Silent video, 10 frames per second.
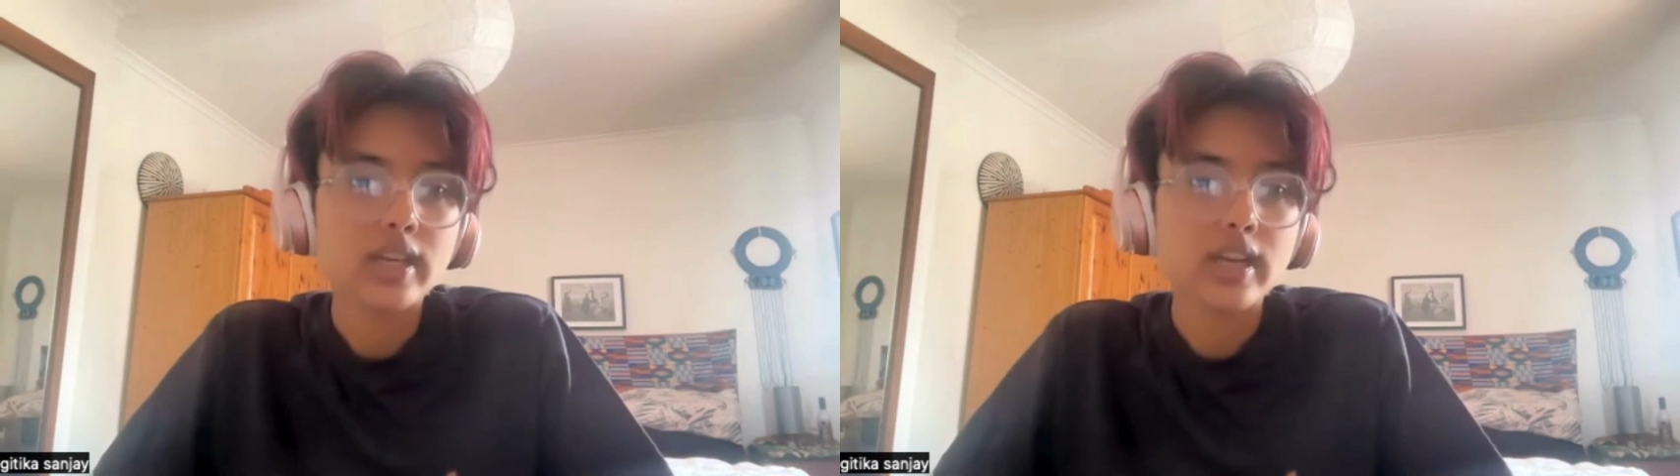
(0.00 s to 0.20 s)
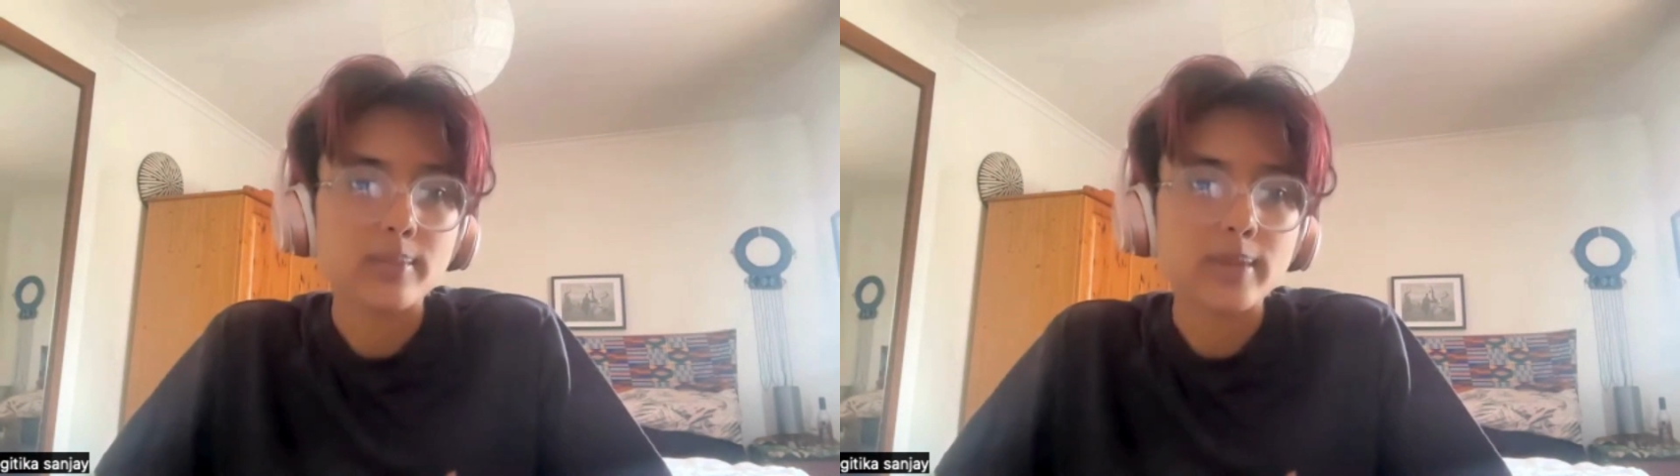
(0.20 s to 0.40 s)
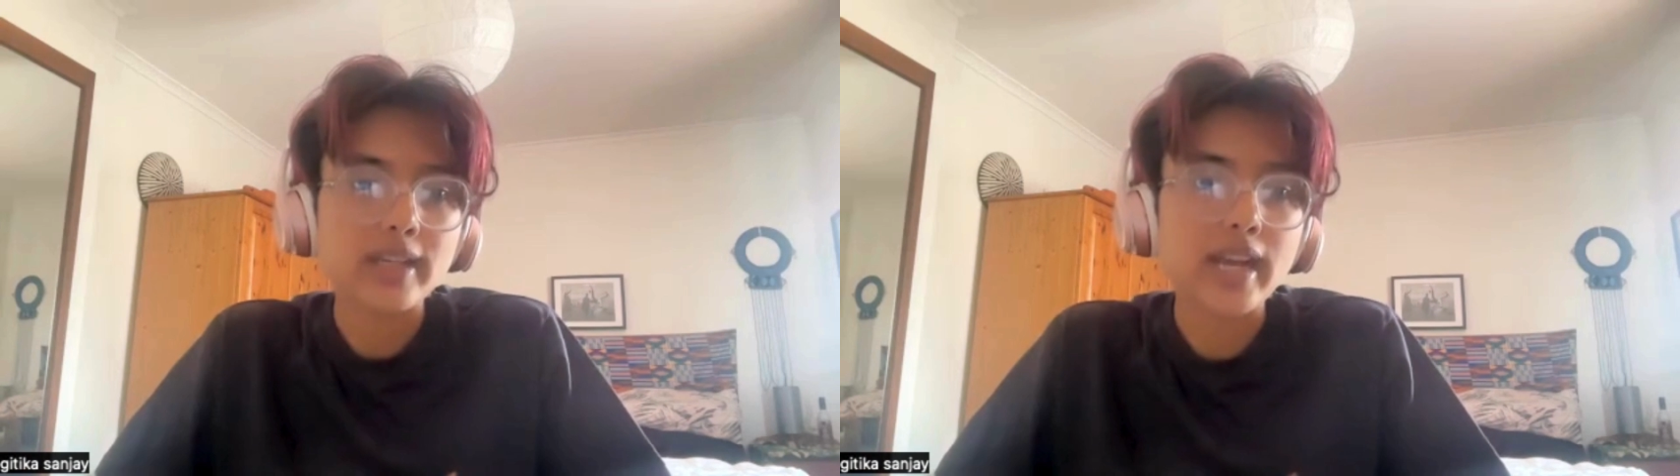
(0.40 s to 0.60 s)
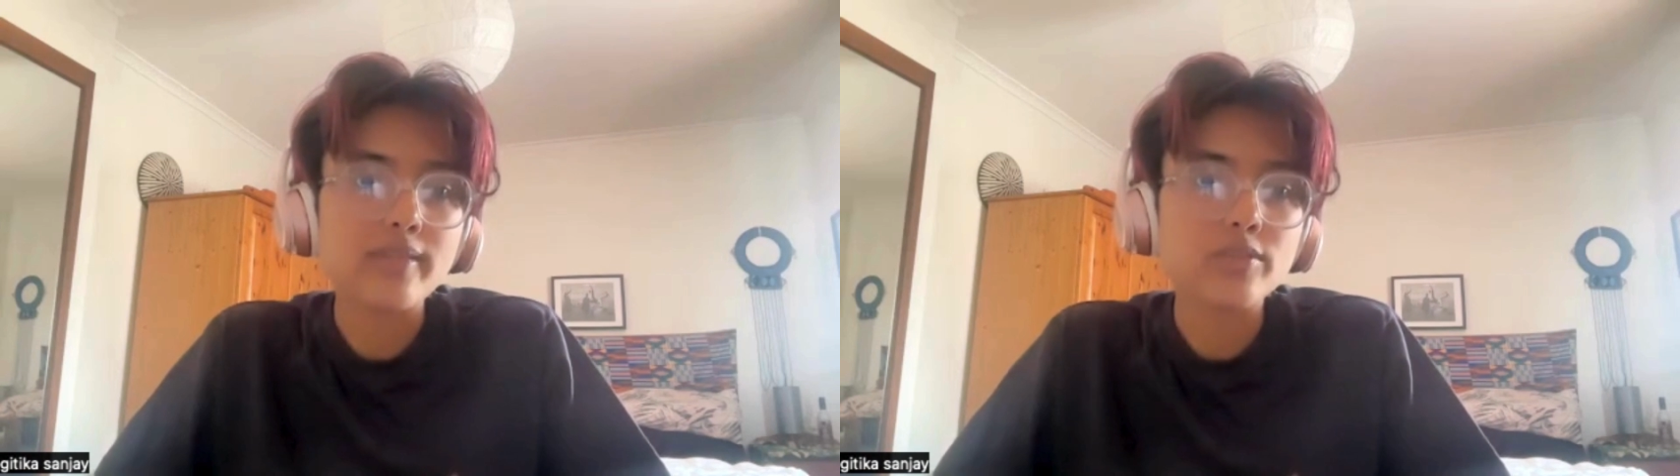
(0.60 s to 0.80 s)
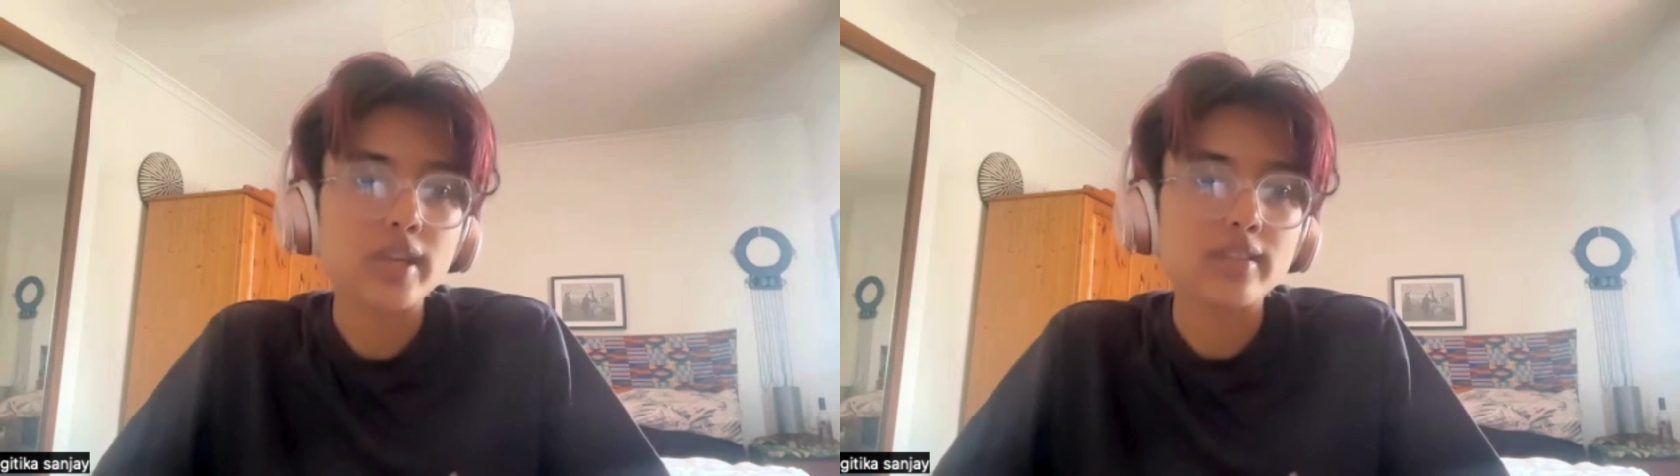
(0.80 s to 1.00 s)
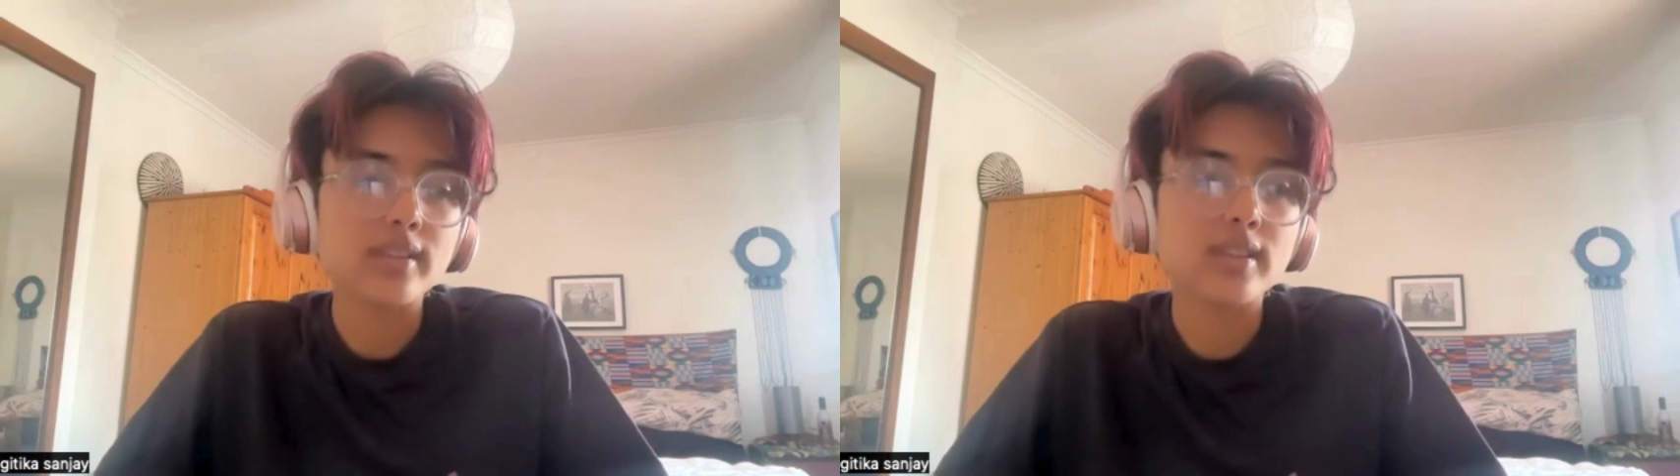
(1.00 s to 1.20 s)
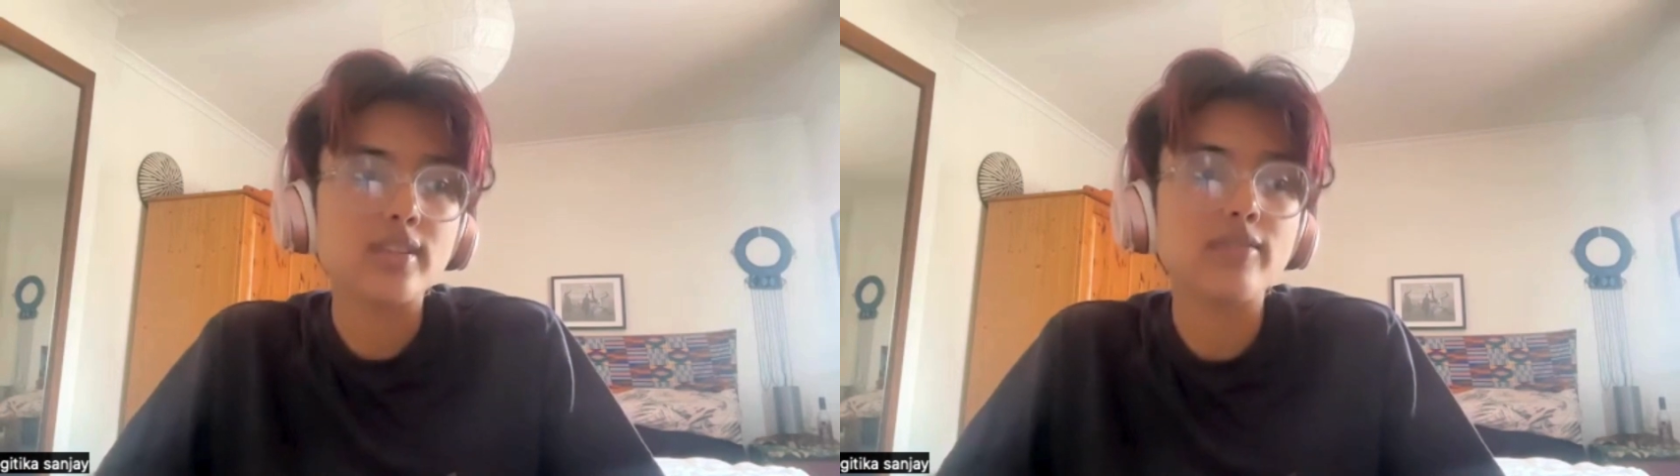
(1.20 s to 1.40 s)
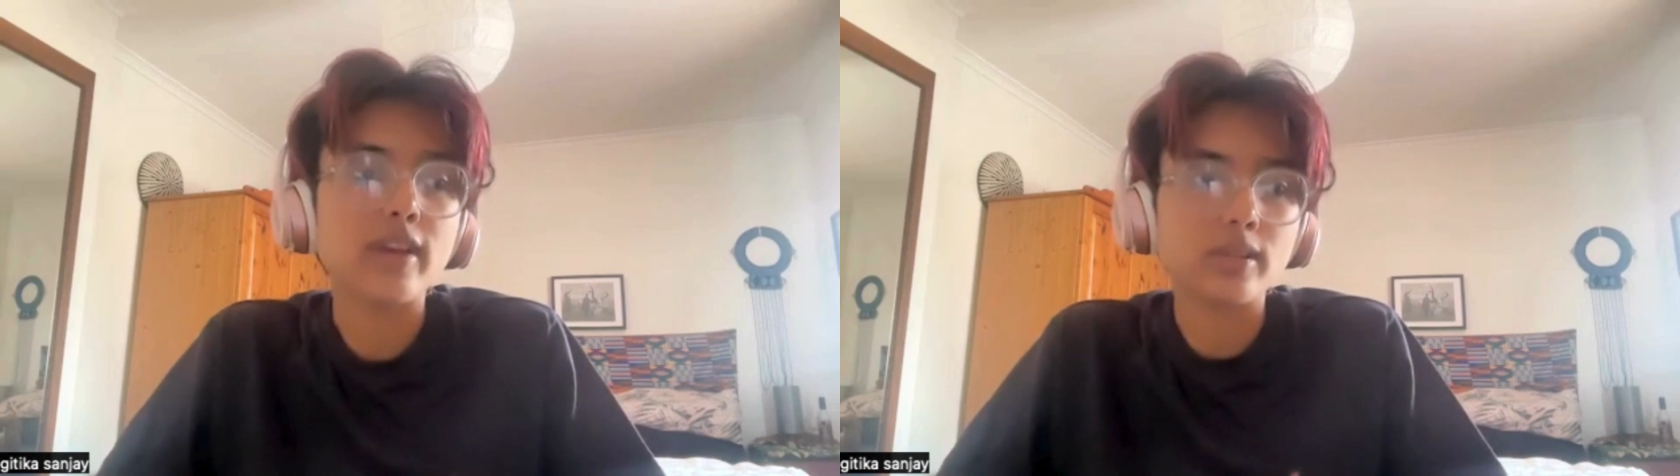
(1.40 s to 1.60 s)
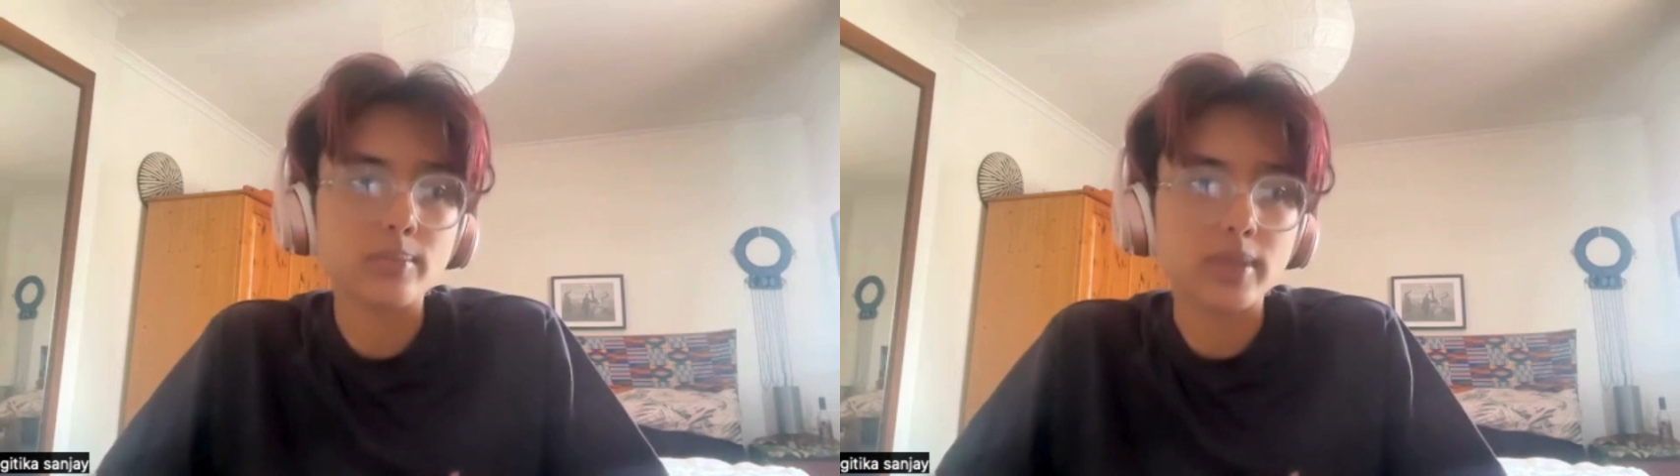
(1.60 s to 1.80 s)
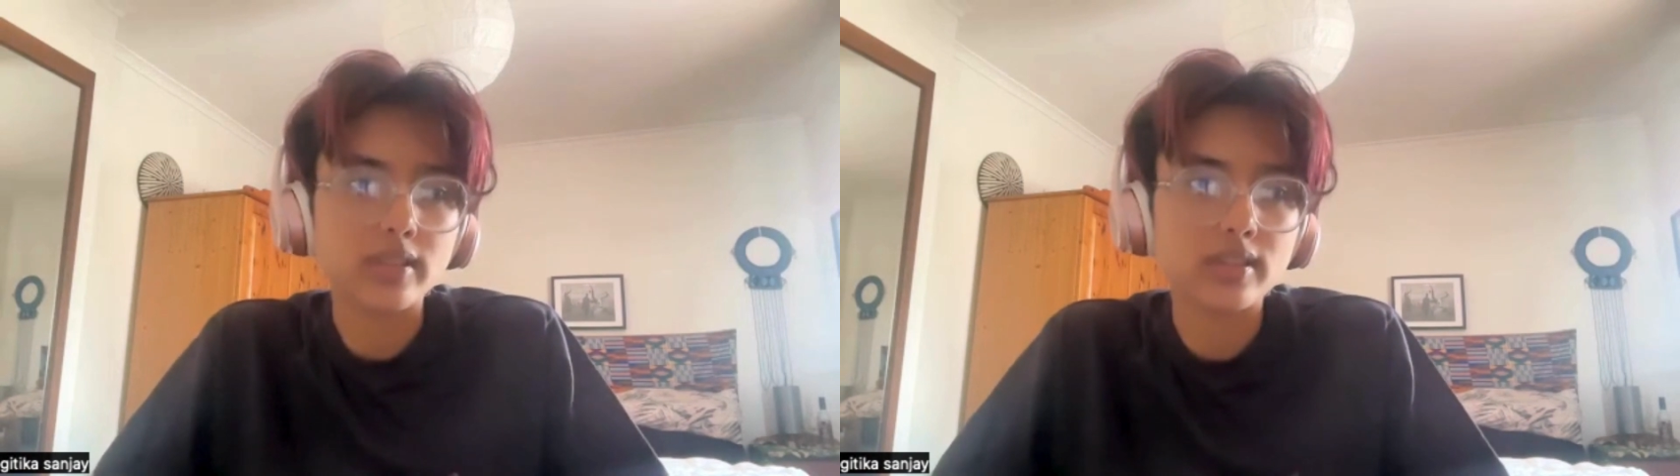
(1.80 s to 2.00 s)
and kind of tracing the
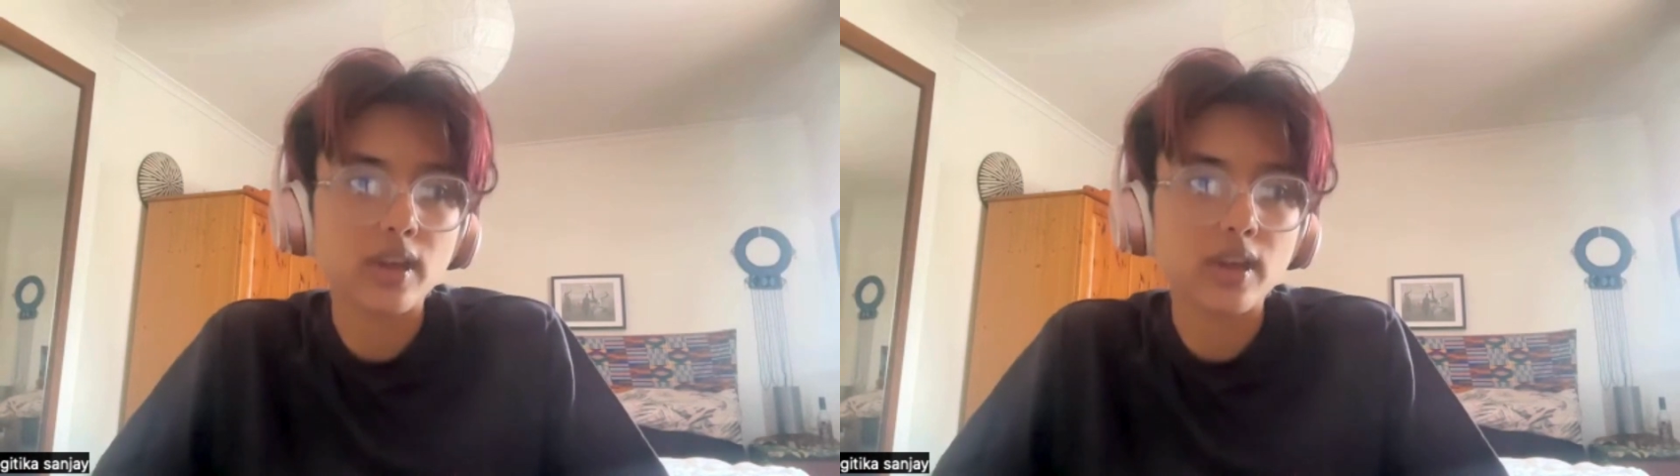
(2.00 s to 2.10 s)
development